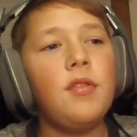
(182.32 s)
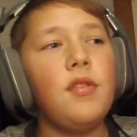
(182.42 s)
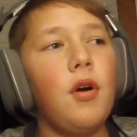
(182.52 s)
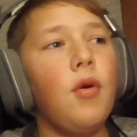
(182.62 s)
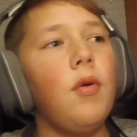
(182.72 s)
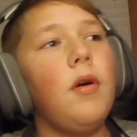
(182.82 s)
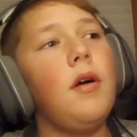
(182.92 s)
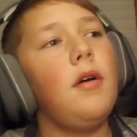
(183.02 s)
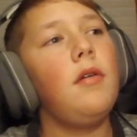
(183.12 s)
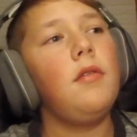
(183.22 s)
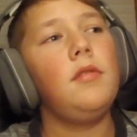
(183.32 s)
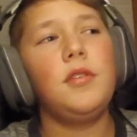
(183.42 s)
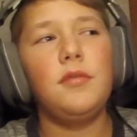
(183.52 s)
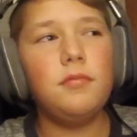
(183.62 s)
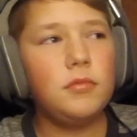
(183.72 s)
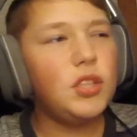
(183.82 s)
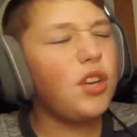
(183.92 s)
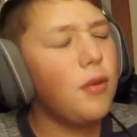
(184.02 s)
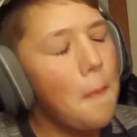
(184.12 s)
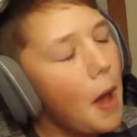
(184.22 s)
so, or
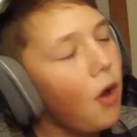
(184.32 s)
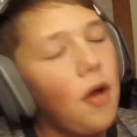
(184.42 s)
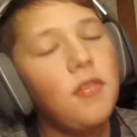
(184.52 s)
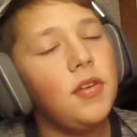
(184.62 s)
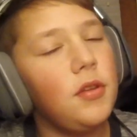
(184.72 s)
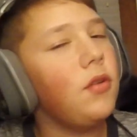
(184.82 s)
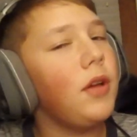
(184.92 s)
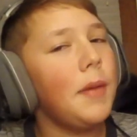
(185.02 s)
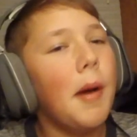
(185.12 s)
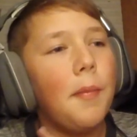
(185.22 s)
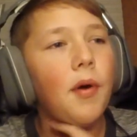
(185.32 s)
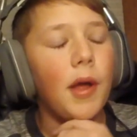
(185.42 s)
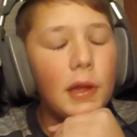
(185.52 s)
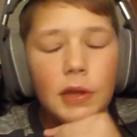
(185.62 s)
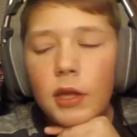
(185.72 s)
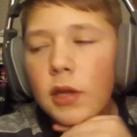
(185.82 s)
just about every single game I play,